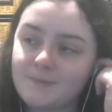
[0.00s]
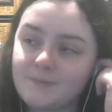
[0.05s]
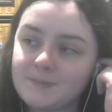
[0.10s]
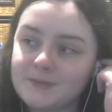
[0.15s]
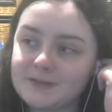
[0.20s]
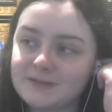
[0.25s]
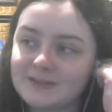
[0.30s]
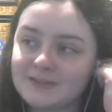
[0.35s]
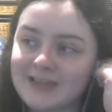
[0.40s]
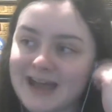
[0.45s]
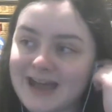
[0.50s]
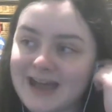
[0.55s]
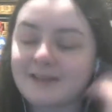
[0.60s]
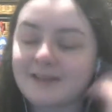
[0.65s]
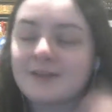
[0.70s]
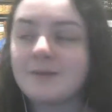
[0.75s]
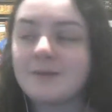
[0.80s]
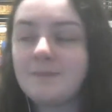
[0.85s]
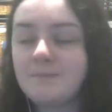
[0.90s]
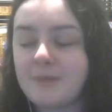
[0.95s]
But
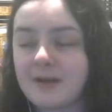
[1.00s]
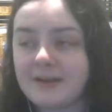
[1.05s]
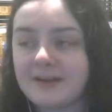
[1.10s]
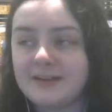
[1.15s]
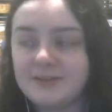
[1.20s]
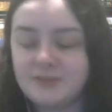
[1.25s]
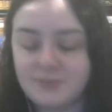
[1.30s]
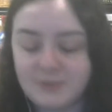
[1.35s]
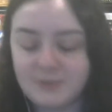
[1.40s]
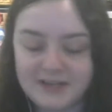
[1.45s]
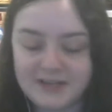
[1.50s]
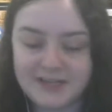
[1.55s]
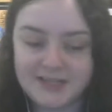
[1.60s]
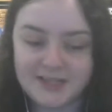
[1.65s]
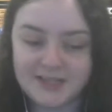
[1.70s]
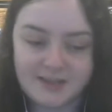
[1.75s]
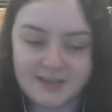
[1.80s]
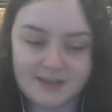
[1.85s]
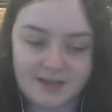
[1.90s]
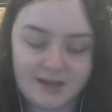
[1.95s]
that combined
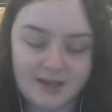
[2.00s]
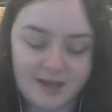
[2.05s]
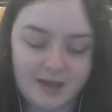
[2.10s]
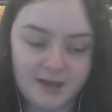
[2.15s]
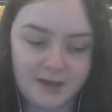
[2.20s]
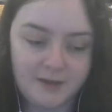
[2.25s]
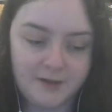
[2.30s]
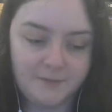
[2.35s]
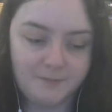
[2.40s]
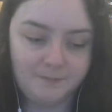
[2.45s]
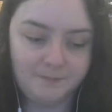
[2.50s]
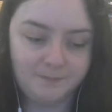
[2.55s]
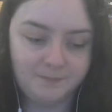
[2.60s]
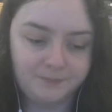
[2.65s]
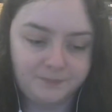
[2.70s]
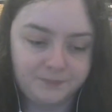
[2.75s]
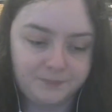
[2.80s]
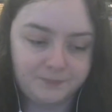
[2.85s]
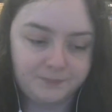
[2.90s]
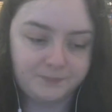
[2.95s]
with um,